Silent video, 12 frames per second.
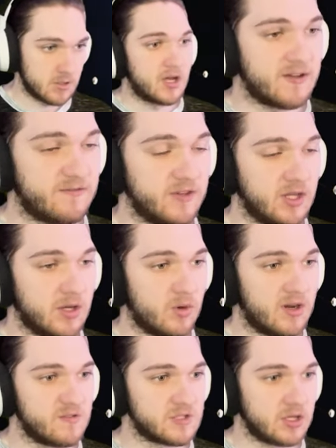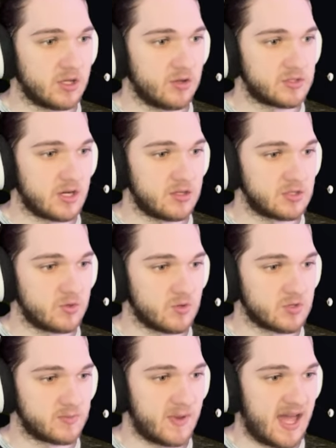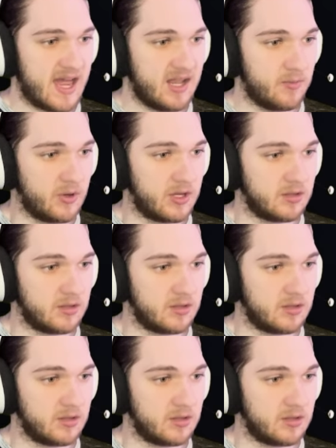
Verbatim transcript: I feel like whatever's on the other side of this door is bad, but